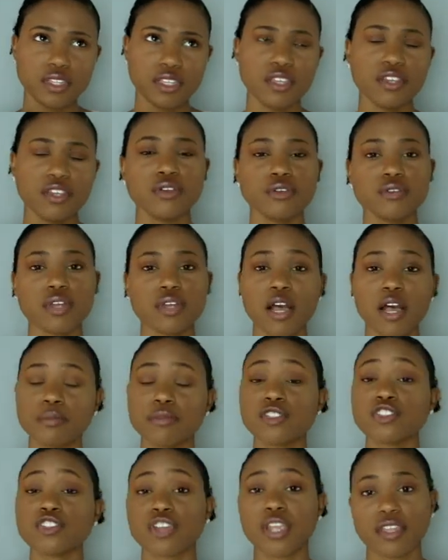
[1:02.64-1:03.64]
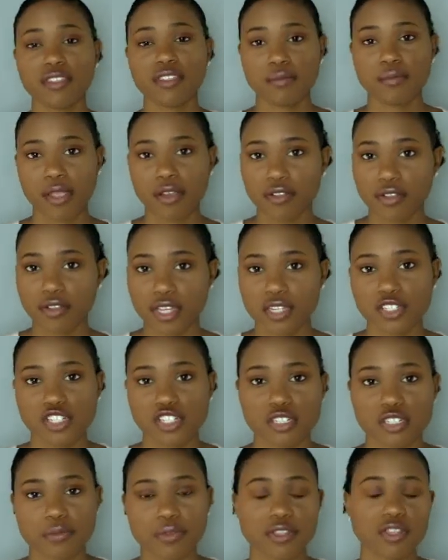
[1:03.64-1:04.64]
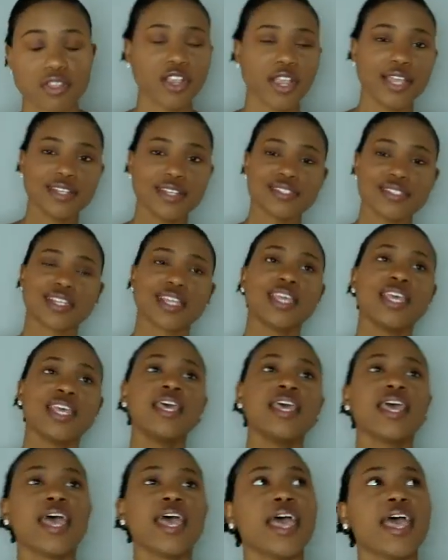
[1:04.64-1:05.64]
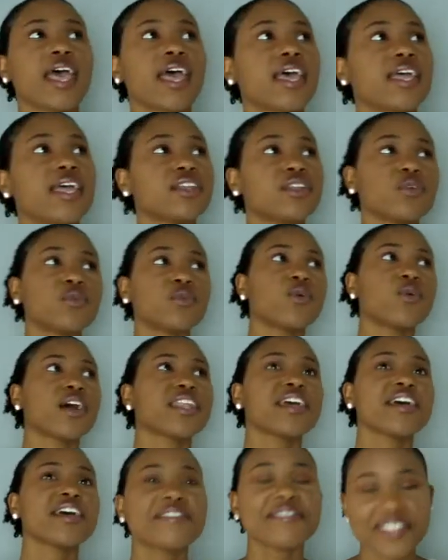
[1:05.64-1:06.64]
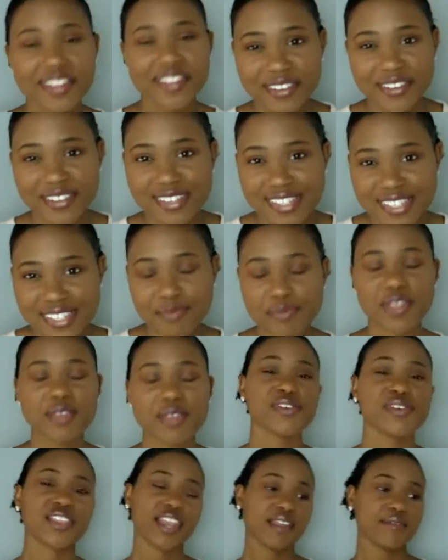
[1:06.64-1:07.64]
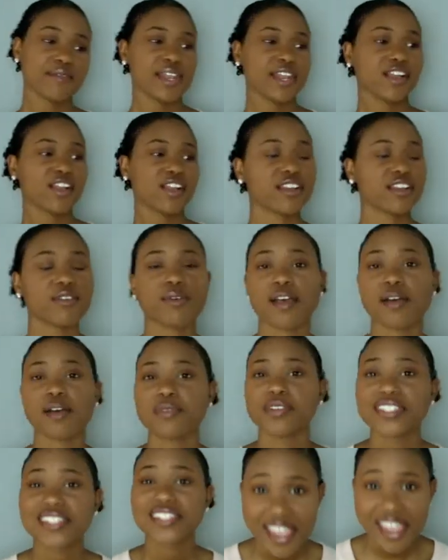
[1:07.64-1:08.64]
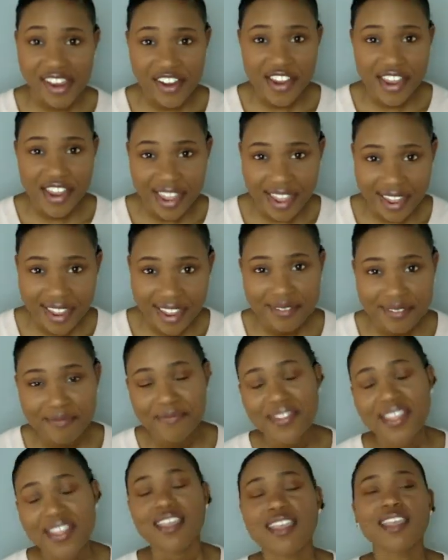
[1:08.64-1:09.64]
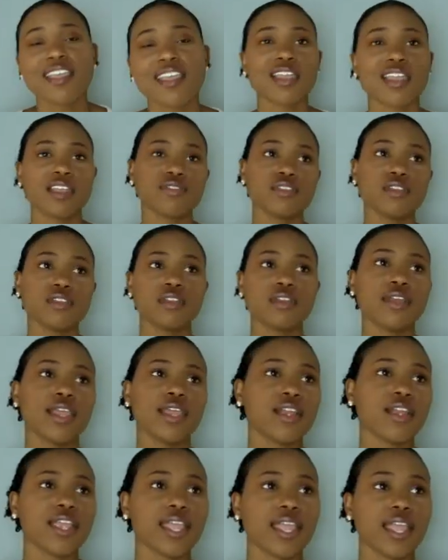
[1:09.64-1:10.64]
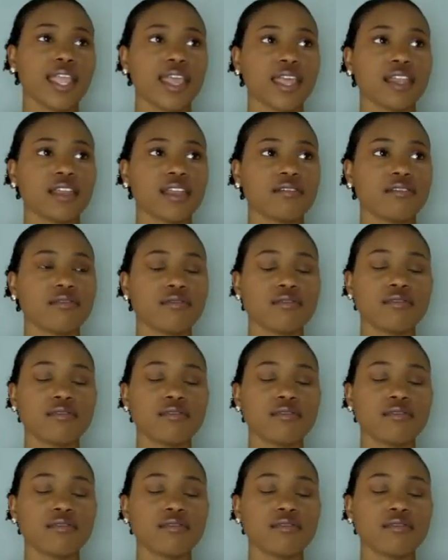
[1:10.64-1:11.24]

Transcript: who helped strengthen my relationship with Christ. And one of those people that I met at Gardner-Webb was Ariane. And if you knew Ariane